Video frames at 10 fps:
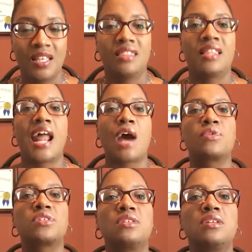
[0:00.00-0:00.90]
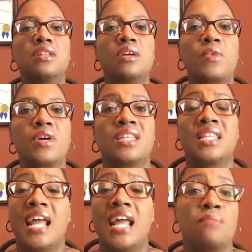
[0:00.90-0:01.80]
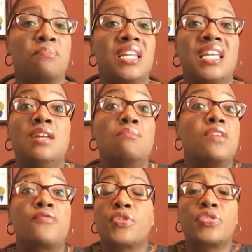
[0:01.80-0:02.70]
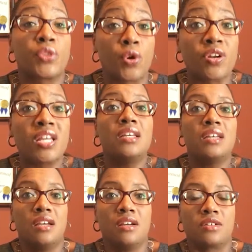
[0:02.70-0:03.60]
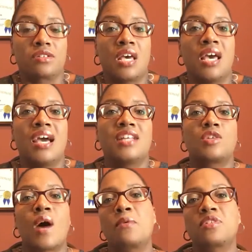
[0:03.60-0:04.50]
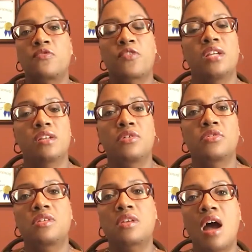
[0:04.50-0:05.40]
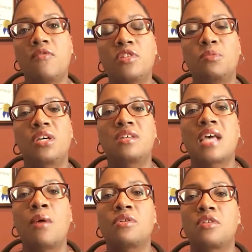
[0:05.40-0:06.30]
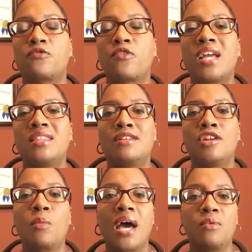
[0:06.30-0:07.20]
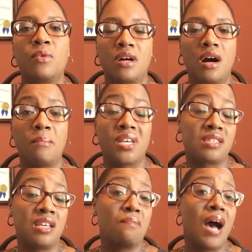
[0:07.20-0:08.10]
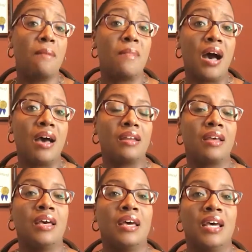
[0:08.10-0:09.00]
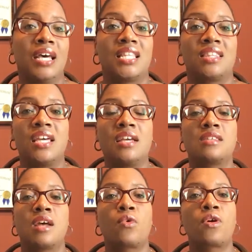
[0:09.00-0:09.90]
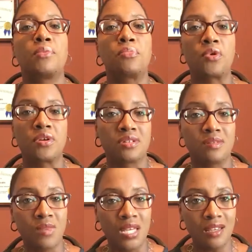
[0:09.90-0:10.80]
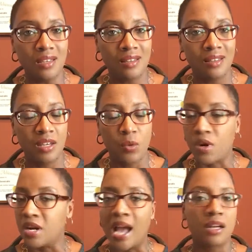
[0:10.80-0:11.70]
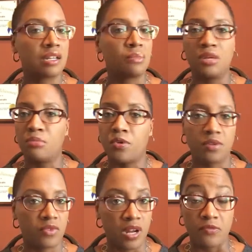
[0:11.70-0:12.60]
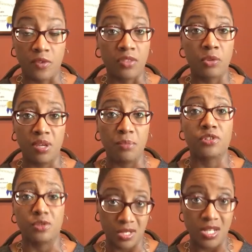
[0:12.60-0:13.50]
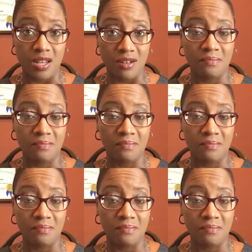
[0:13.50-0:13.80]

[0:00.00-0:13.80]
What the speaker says: that I was dealing with and that had been in me for 30 years. And so I was afraid to host this conference because I was afraid that nobody would come, because in my mind, the things that were important to me were not going to be important enough for other people to attend.